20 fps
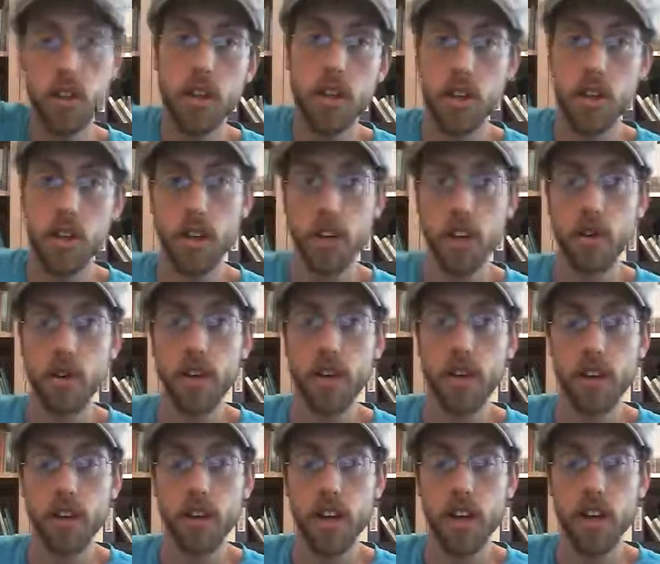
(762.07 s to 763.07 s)
then you are in
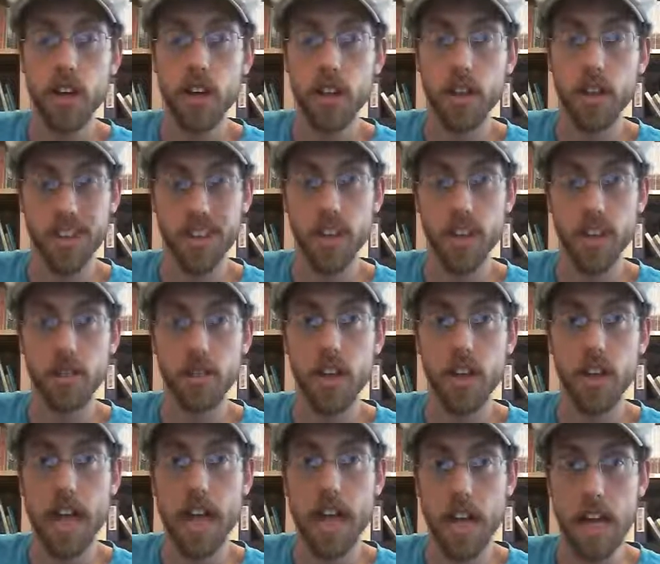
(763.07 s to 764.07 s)
the key of
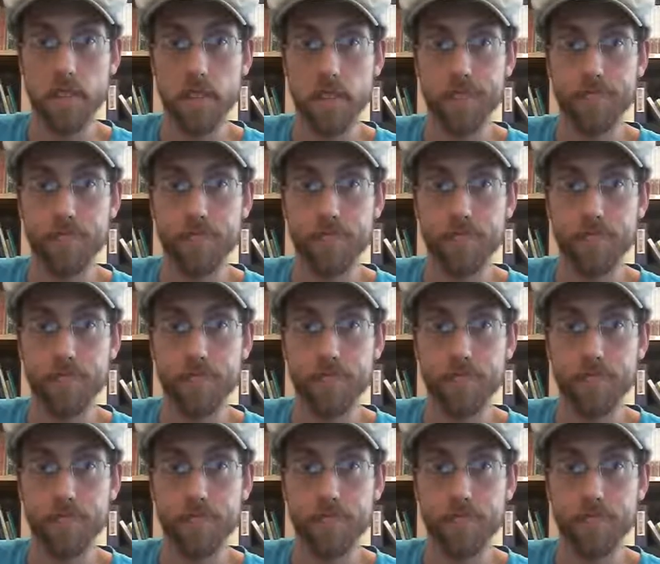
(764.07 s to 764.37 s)
A.